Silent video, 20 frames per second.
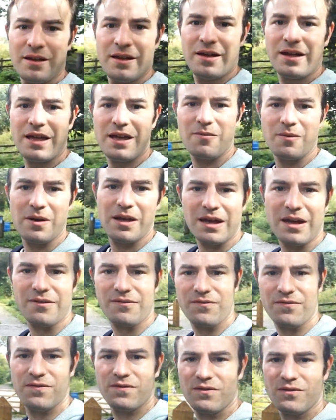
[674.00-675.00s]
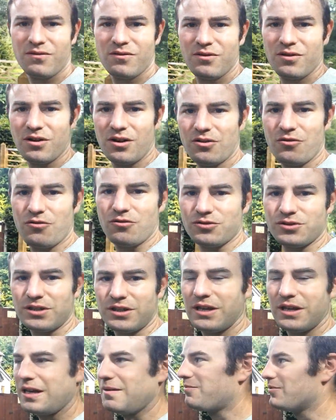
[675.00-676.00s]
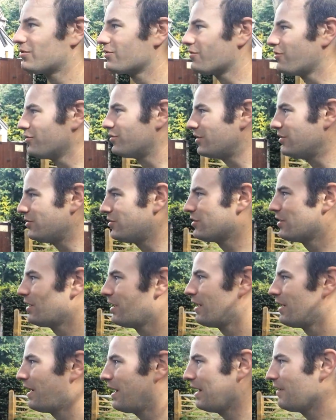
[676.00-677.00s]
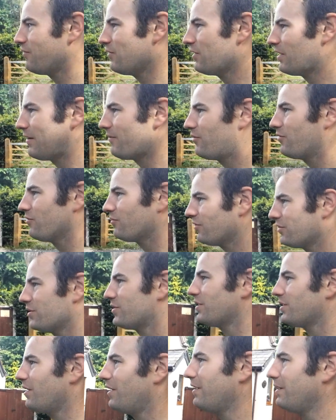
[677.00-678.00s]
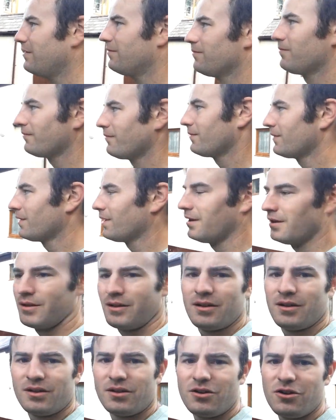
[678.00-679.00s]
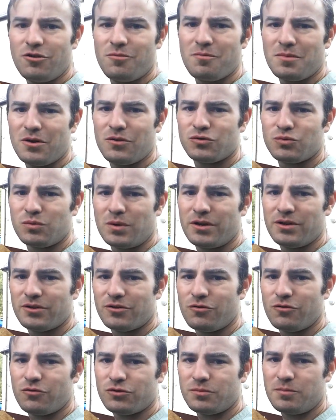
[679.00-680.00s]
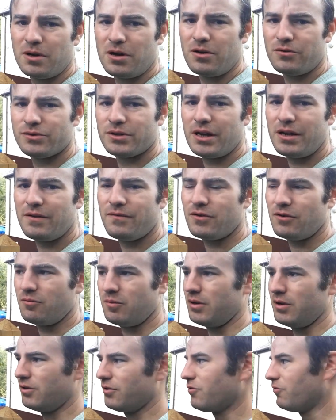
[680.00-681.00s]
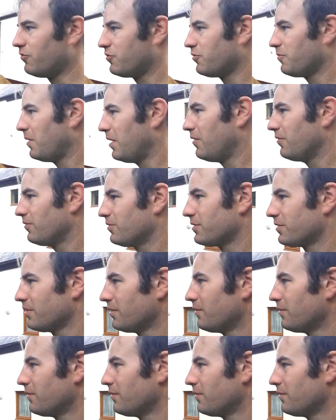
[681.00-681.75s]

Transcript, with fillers: Here we have a crossing keeper's cottage and if we have a look at the sign, New Mills one and a quarter miles, Hayfield one and a quarter miles,